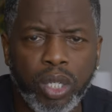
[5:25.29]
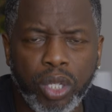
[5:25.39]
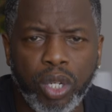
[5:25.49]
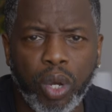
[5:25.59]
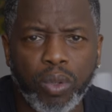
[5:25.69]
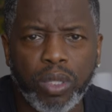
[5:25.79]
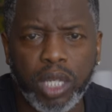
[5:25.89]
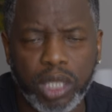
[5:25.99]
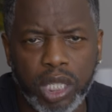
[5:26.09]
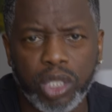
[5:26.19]
you know,
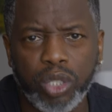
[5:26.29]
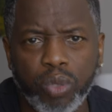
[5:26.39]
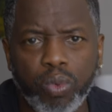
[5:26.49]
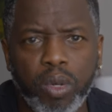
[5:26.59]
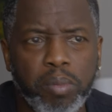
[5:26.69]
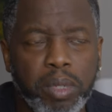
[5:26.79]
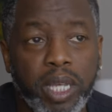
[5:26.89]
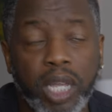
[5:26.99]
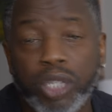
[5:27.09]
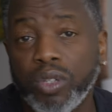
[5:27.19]
the attention you want
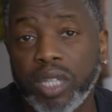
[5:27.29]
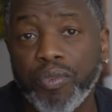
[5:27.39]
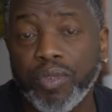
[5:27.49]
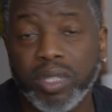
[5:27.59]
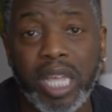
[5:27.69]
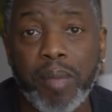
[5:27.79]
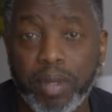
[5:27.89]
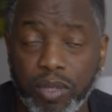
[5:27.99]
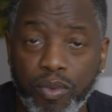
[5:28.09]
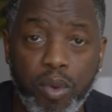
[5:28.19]
because you're different. Same
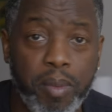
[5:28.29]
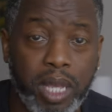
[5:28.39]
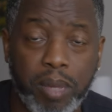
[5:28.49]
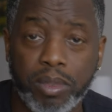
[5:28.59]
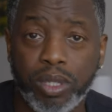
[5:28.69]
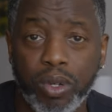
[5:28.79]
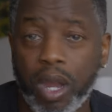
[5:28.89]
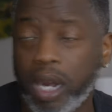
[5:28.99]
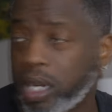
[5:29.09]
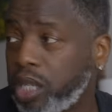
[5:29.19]
as if a woman comes to
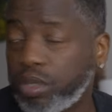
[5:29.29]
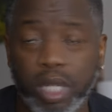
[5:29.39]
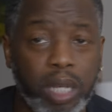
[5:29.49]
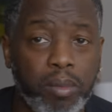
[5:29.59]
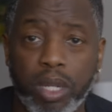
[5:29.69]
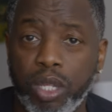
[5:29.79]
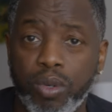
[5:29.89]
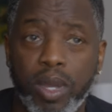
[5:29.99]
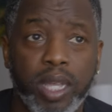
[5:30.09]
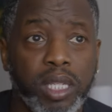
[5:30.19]
our country, they come to the
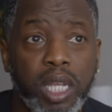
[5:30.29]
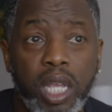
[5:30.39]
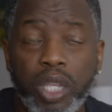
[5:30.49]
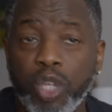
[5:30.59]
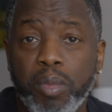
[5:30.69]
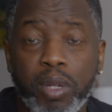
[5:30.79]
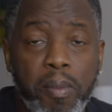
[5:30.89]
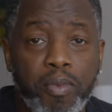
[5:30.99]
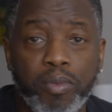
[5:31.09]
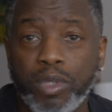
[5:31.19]
US, you meet a
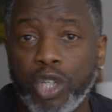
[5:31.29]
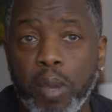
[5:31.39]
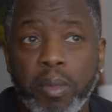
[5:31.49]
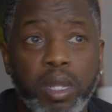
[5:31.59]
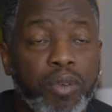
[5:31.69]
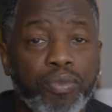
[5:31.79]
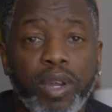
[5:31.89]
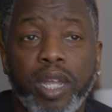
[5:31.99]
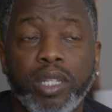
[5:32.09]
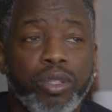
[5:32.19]
woman from Germany or
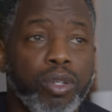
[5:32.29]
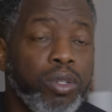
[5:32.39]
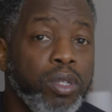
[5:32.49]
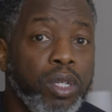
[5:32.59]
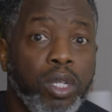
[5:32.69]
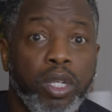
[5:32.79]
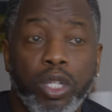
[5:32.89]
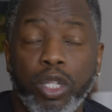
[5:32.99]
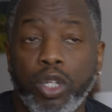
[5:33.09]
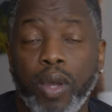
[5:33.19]
France or,
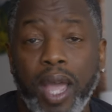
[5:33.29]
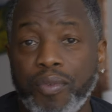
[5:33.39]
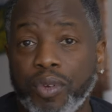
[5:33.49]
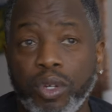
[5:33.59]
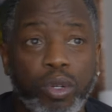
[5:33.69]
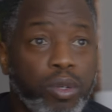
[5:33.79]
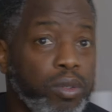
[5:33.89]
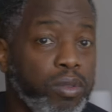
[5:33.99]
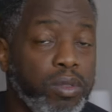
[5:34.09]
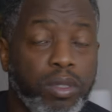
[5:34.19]
you know, Africa
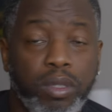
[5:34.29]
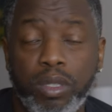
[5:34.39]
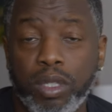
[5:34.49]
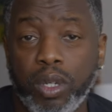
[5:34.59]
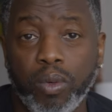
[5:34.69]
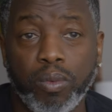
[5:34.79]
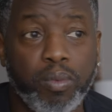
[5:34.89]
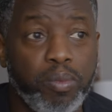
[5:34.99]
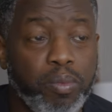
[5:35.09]
or, you know,